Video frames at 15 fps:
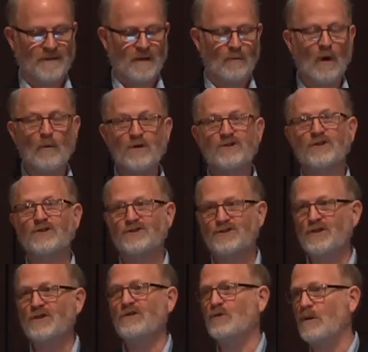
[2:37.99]
and what we should
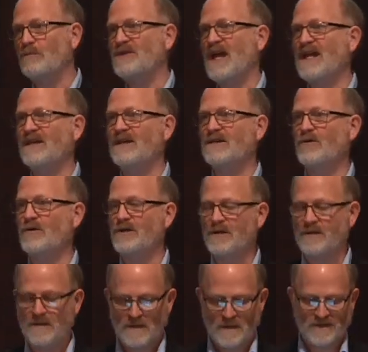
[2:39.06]
do to obtain it or to
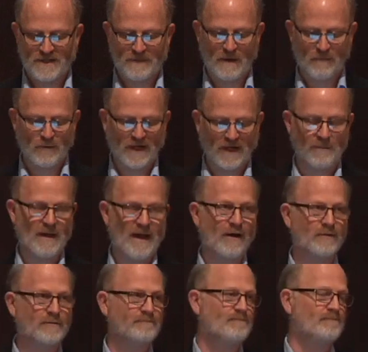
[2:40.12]
somehow bring it about.